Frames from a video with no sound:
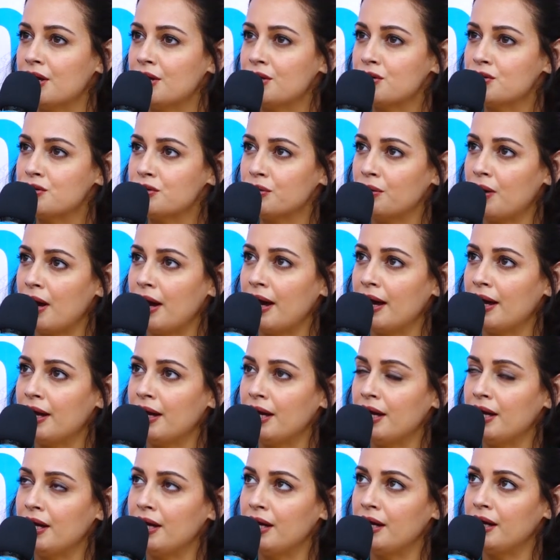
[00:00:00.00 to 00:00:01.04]
So
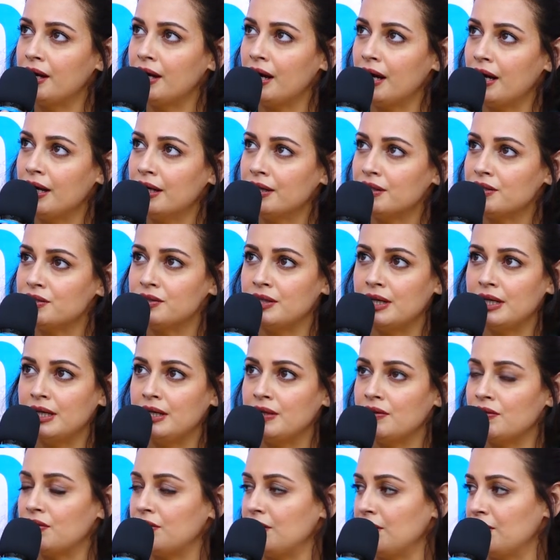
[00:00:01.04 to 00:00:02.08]
I can't
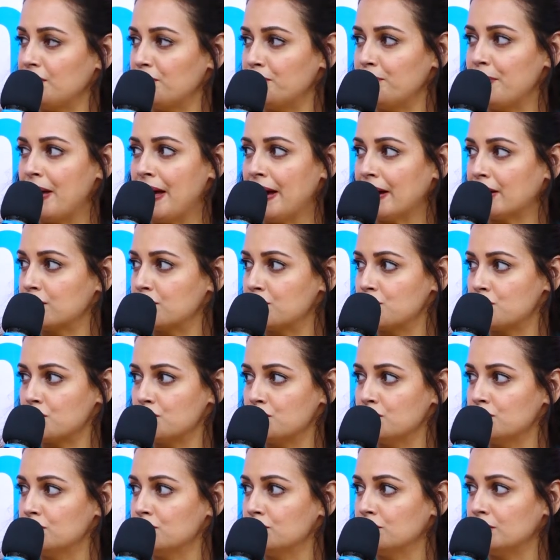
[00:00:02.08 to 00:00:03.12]
really think back
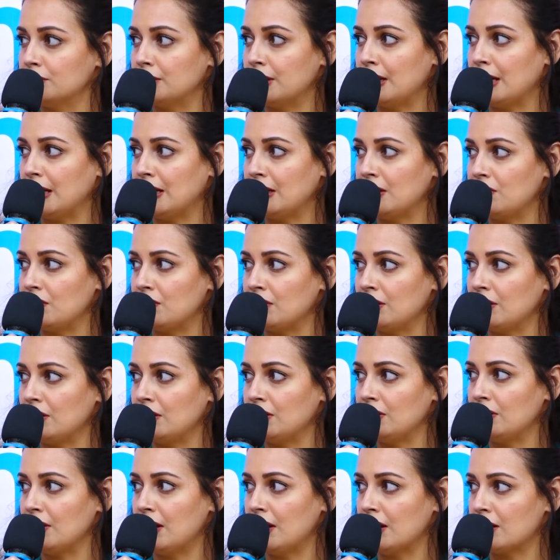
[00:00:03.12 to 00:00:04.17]
to
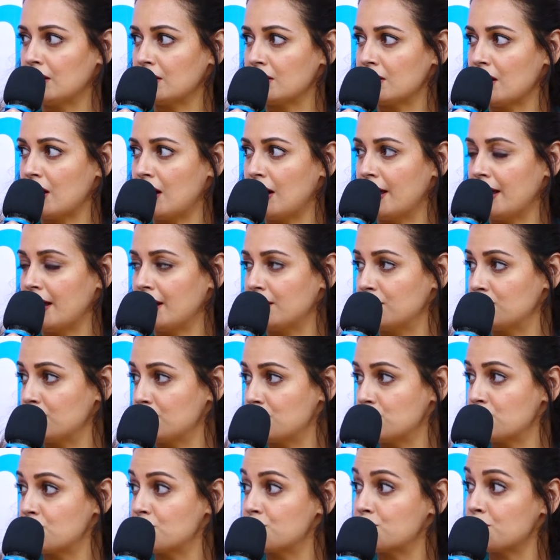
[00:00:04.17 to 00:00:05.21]
anything that I had to
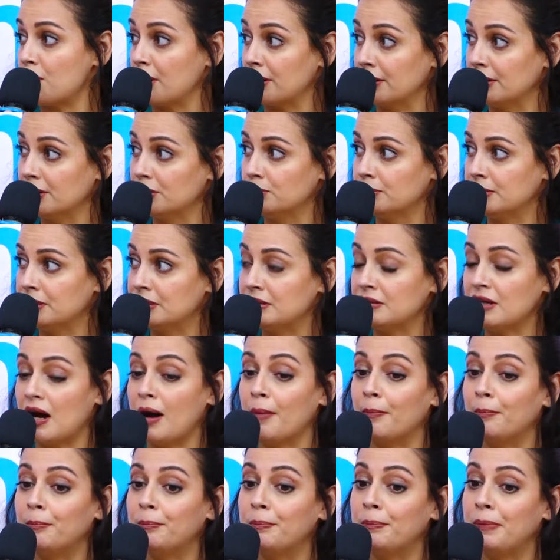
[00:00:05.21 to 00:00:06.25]
struggle with
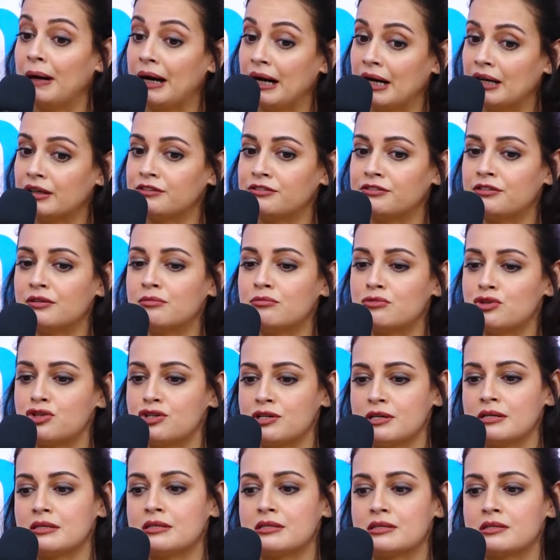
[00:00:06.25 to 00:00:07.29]
apart from
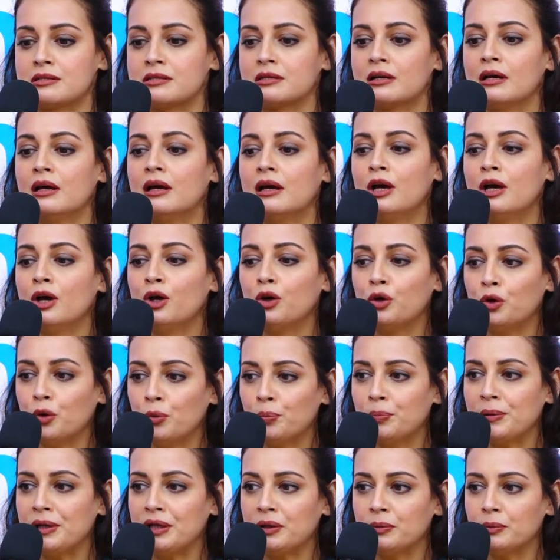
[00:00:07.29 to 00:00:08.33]
just
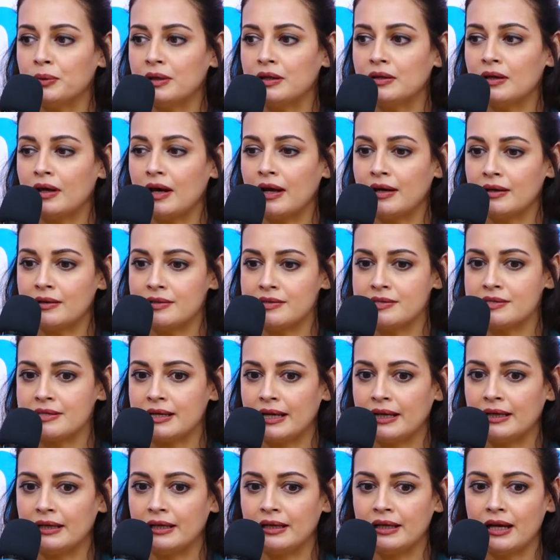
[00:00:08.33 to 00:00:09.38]
coping with
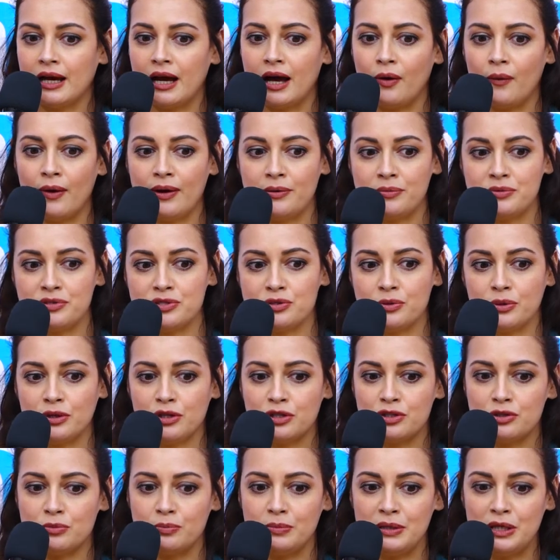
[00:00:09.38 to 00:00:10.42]
understanding how I was
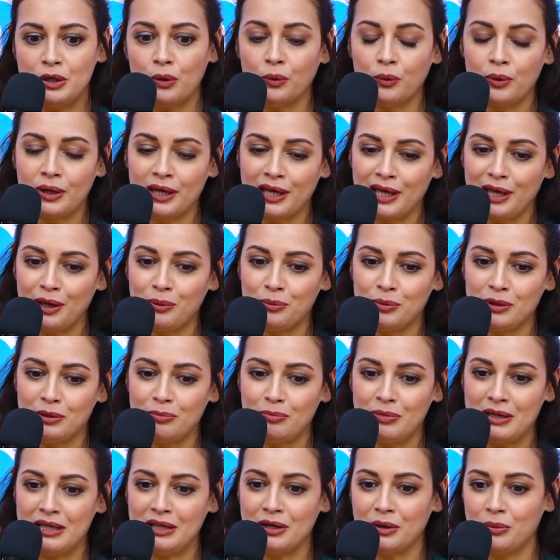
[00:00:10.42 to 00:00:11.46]
going to be okay with
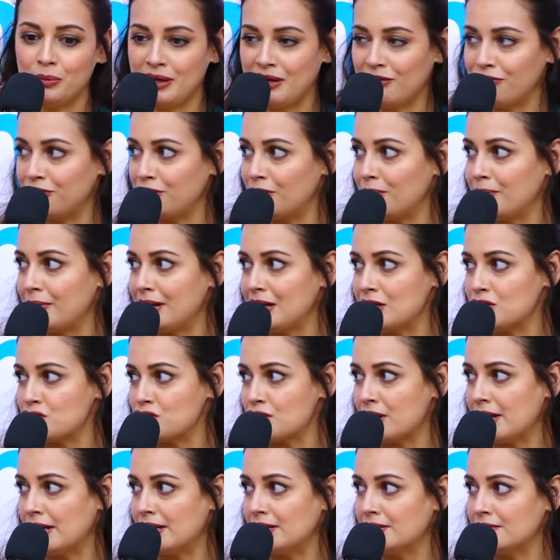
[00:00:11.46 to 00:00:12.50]
being away from my
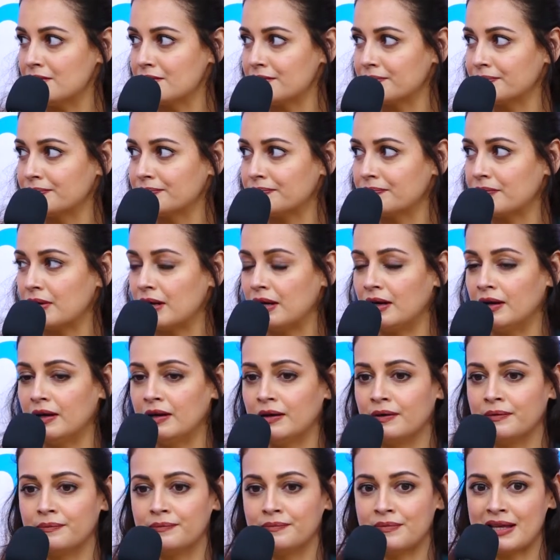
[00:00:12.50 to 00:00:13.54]
child
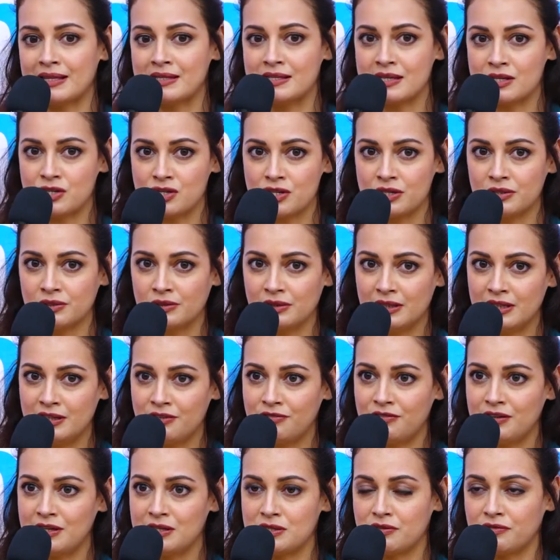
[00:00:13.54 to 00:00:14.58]
at such an early
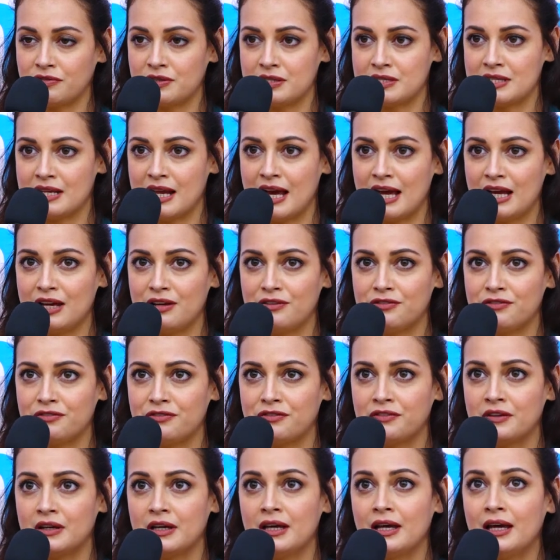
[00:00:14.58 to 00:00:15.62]
phase of his life,
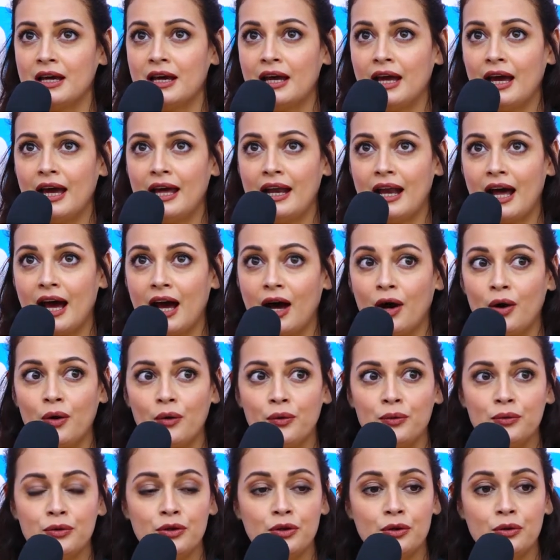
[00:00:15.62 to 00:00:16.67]
and
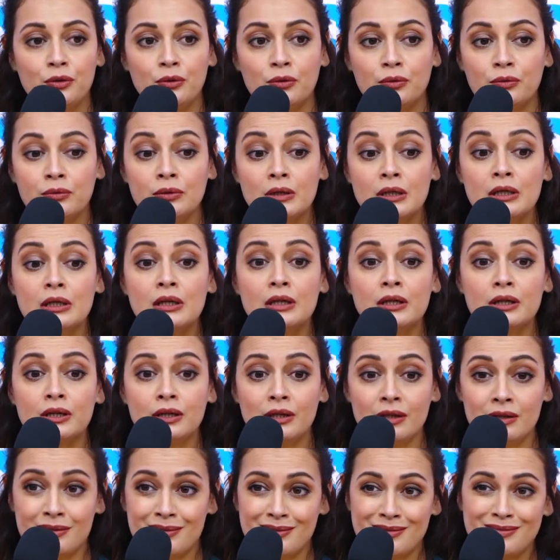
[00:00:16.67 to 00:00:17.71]
how, you know,
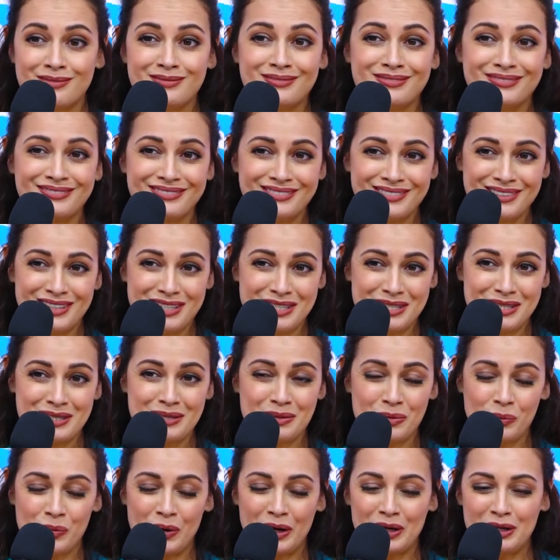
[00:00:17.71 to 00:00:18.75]
this
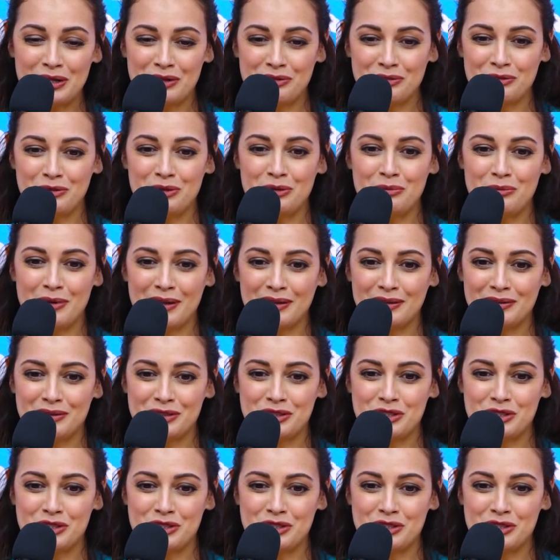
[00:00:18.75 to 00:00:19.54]
wonderful mother